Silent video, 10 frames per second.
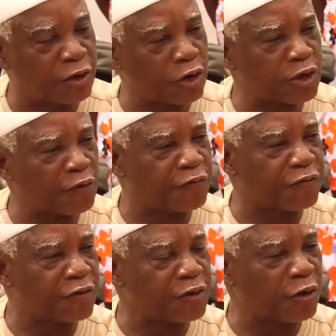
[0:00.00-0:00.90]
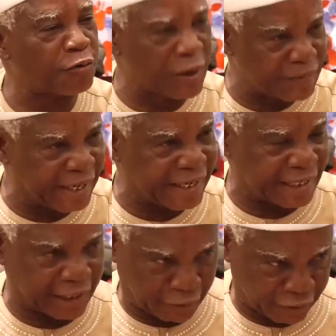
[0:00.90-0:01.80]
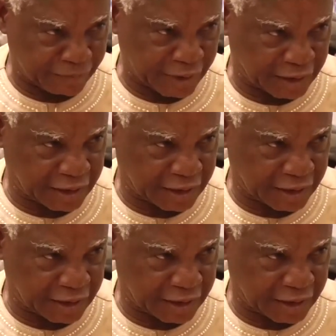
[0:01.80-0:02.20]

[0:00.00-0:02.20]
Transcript: Those of your women in government,